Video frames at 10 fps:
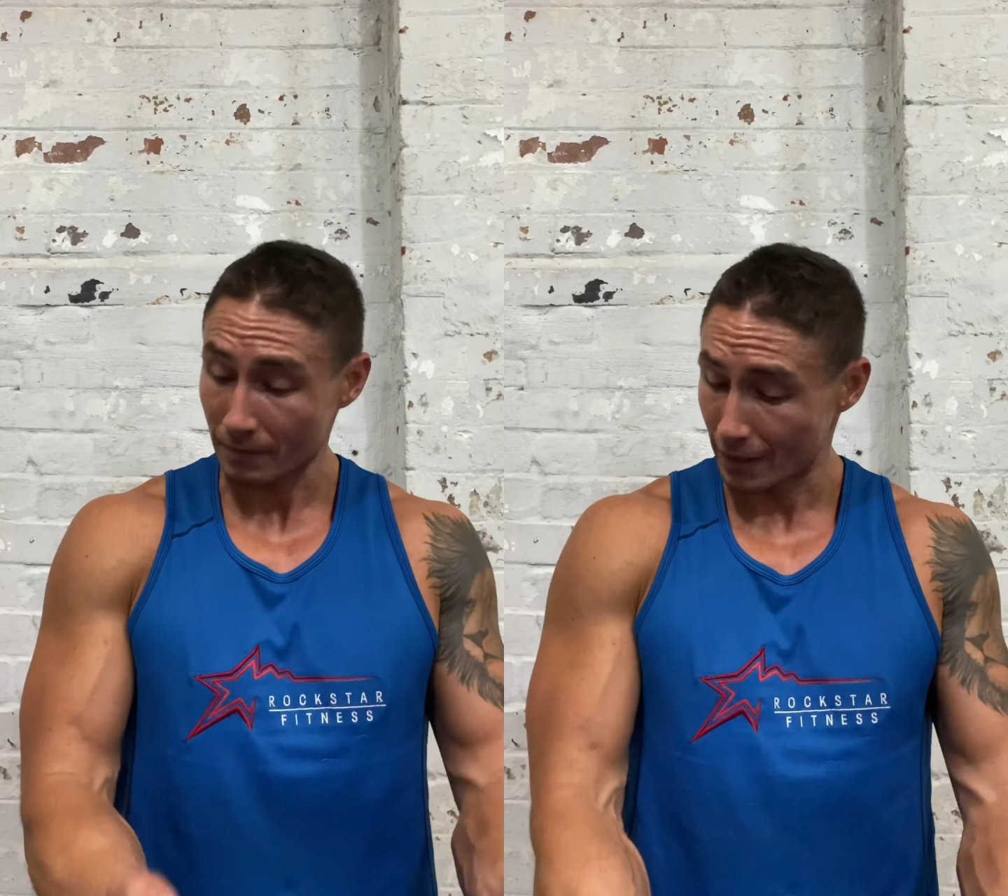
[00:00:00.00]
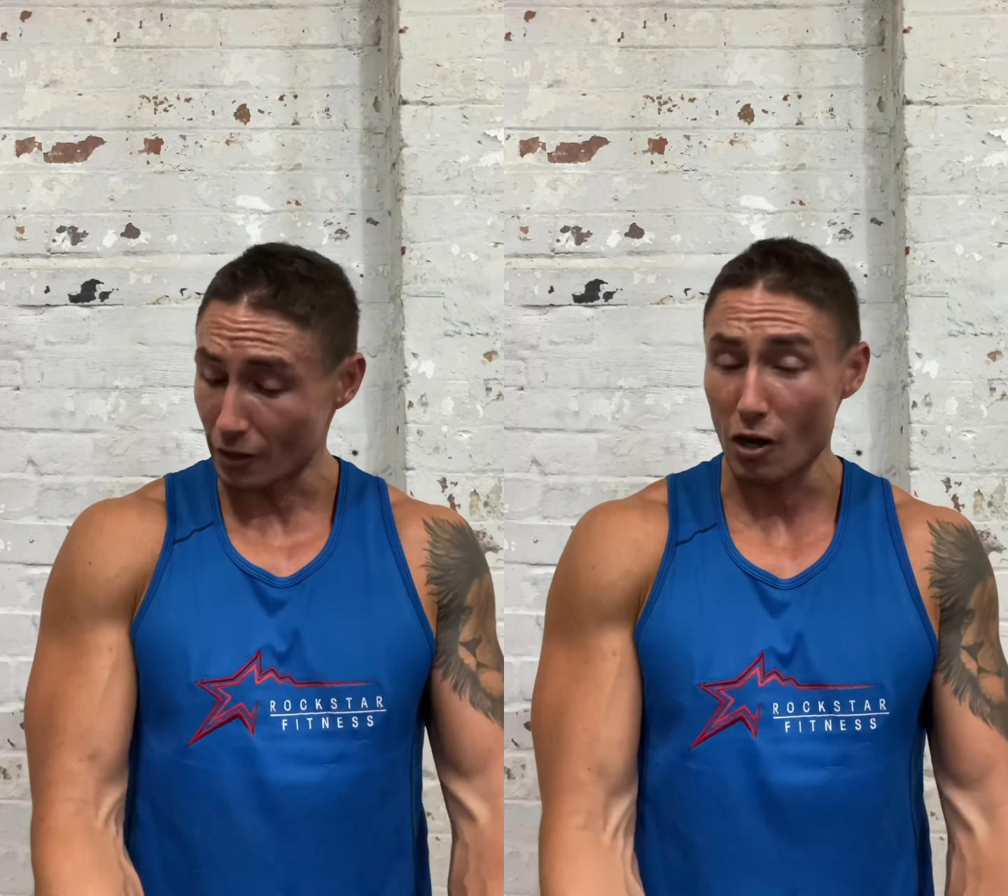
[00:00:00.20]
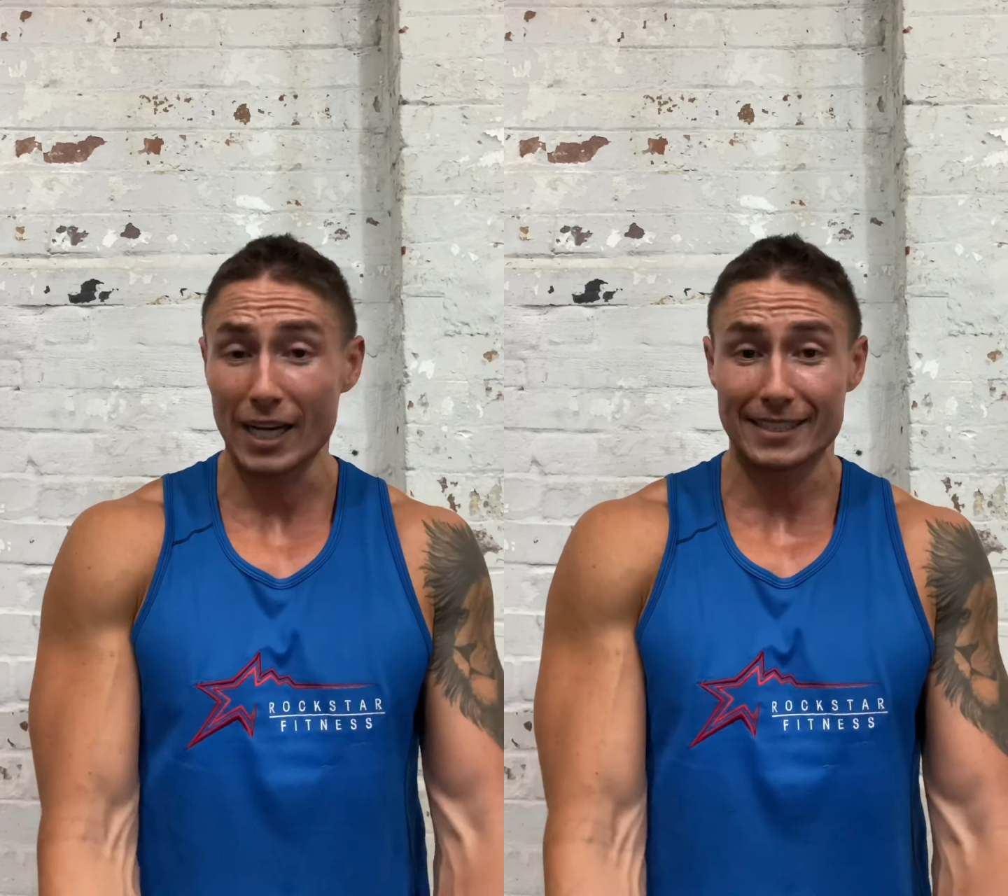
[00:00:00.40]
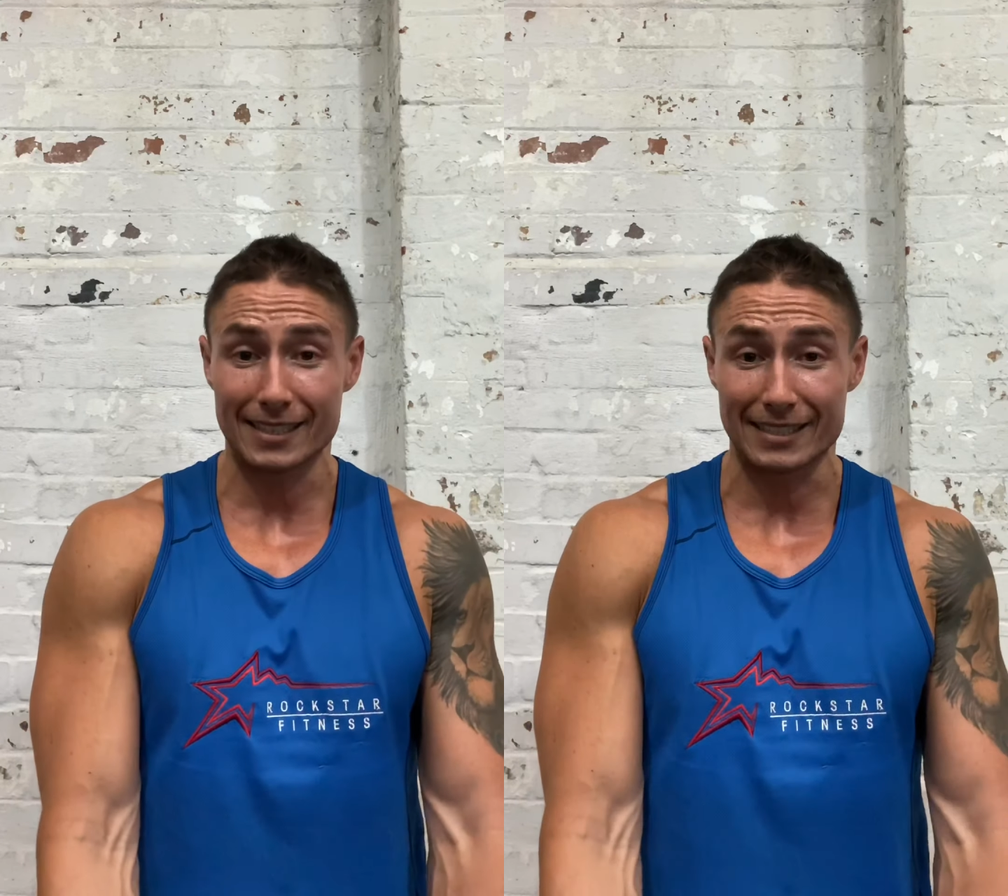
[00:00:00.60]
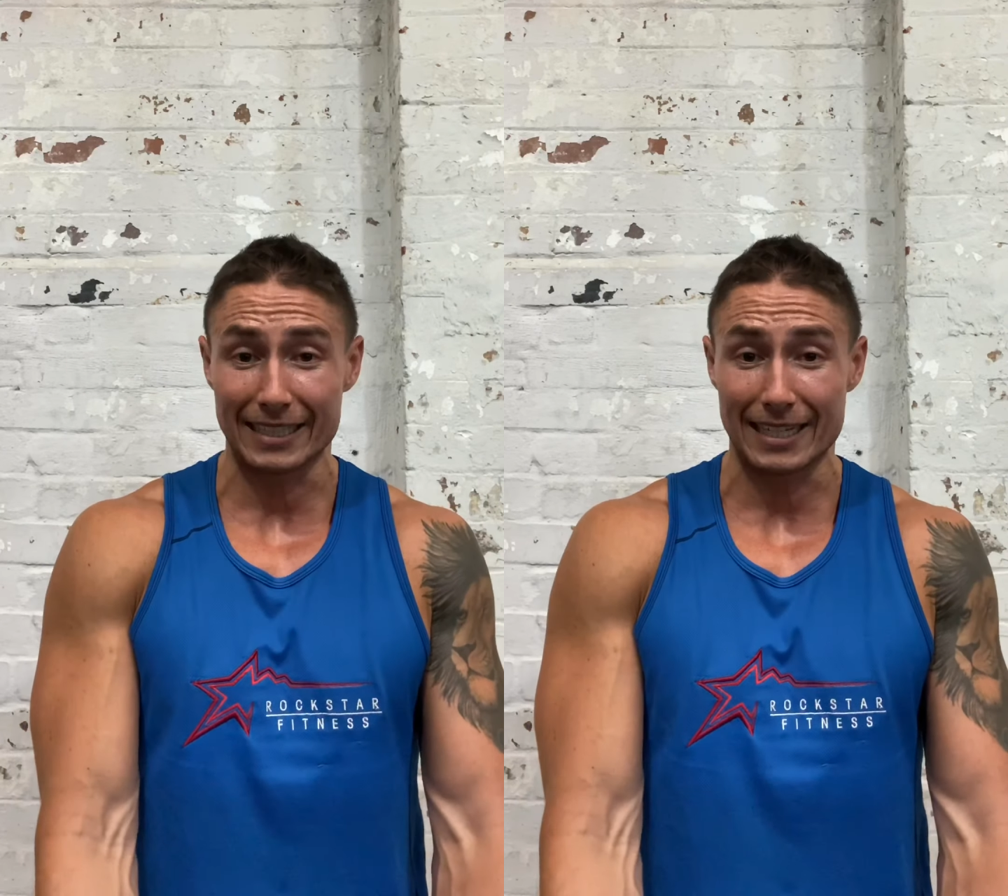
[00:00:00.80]
Nice
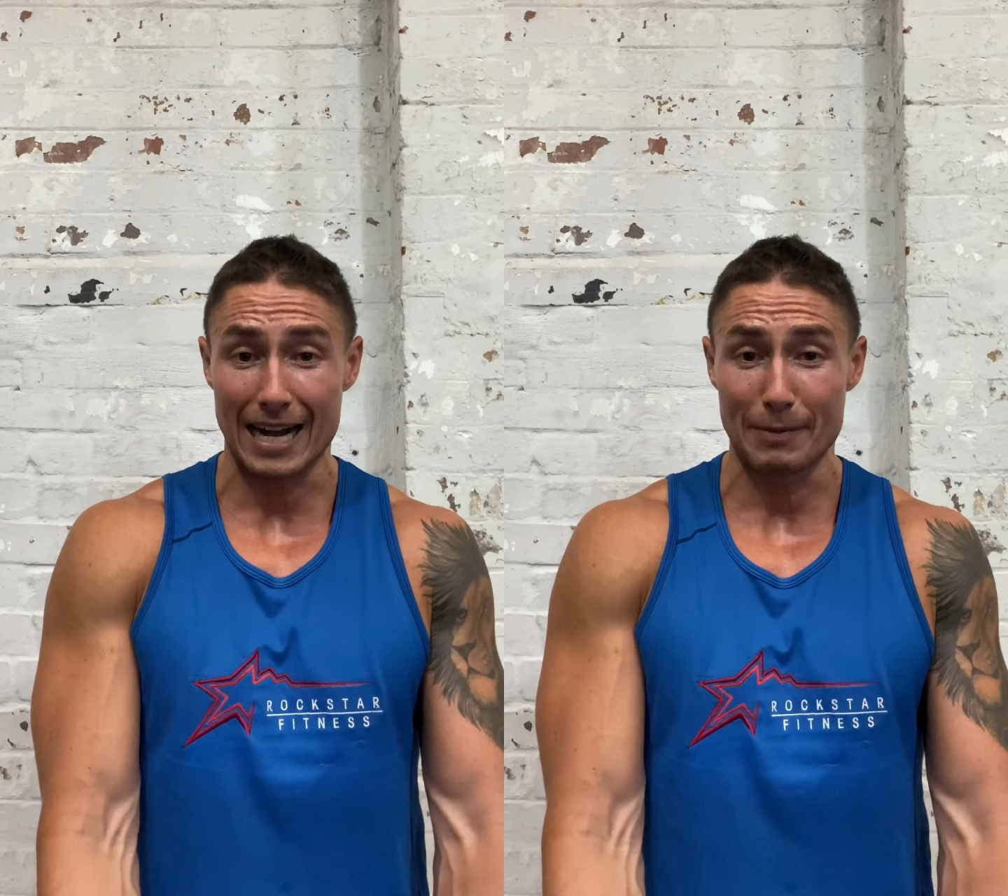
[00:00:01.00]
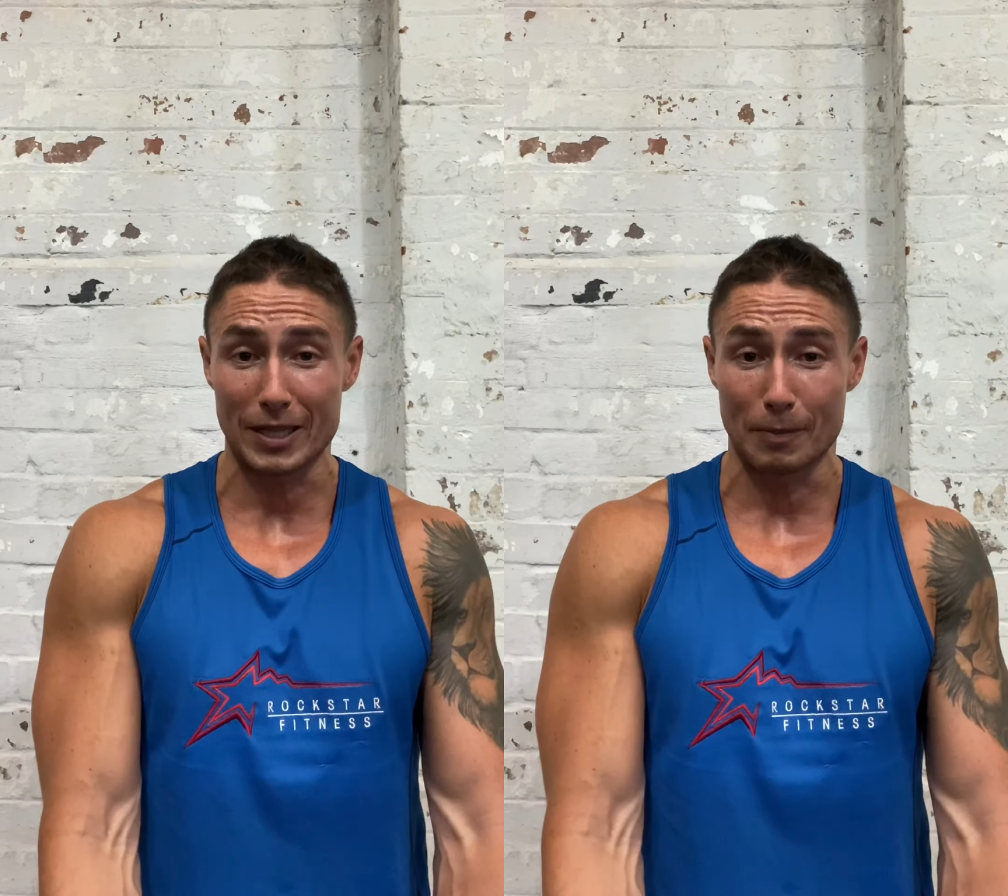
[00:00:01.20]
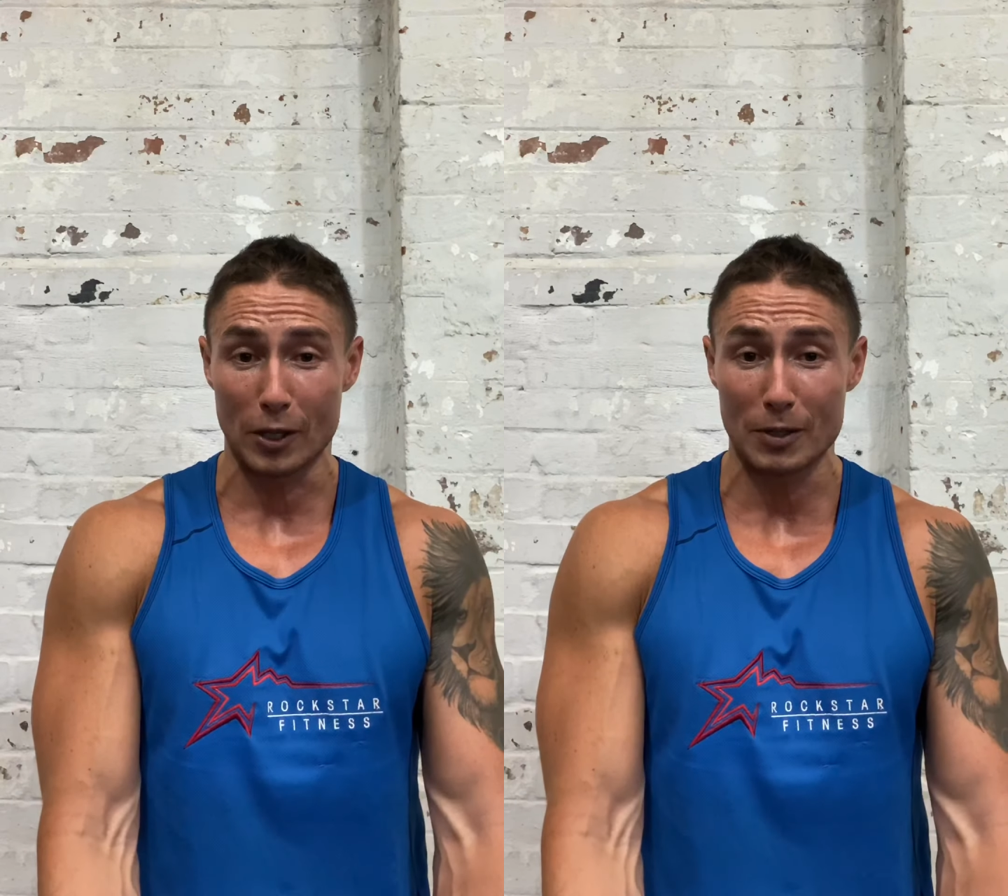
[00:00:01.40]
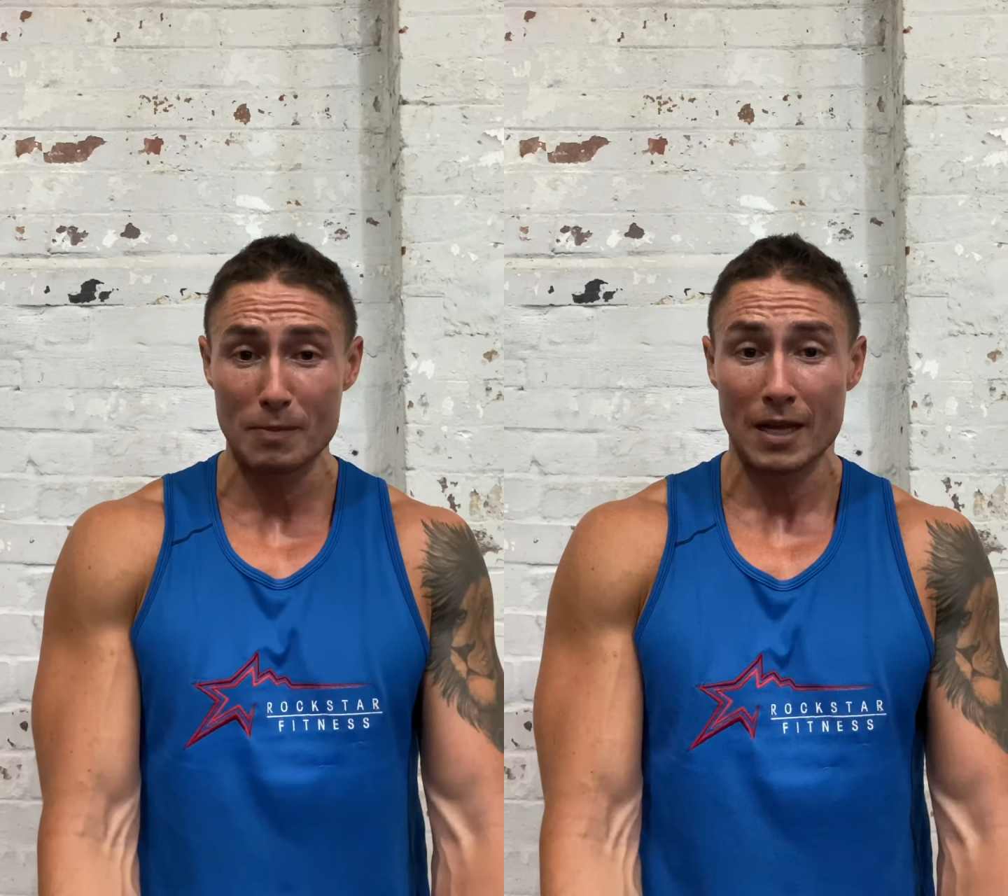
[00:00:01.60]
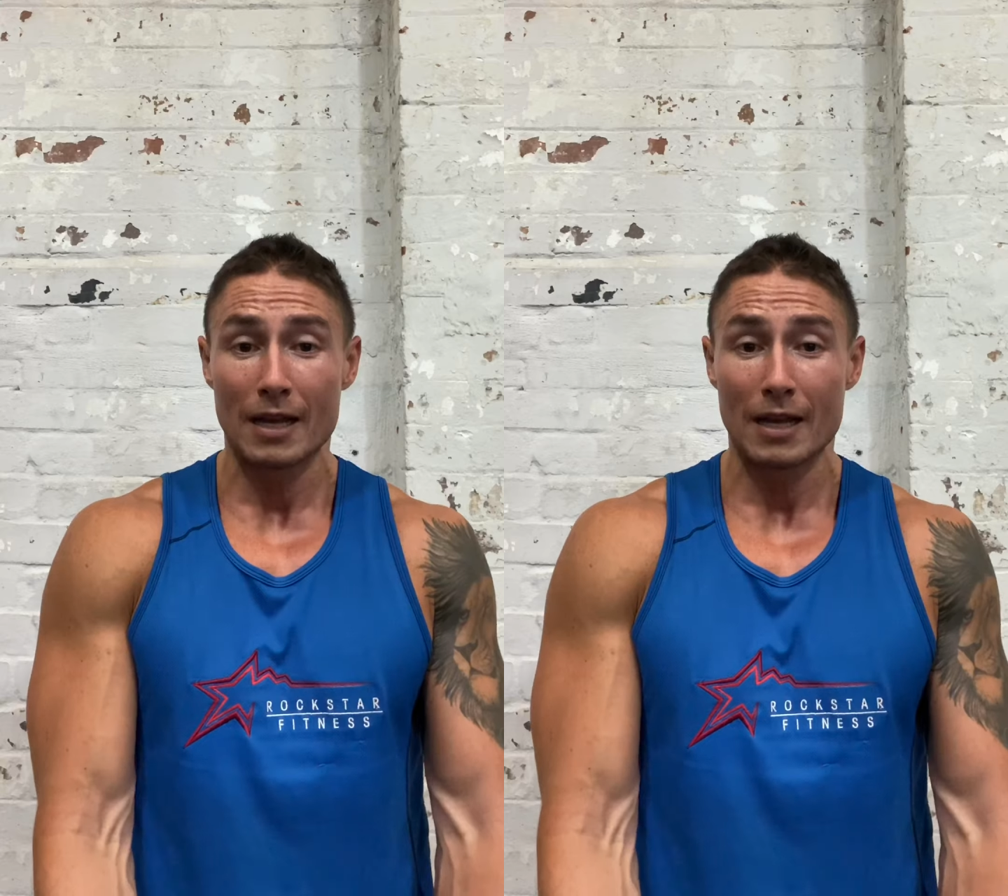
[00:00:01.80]
extended arm at the bottom.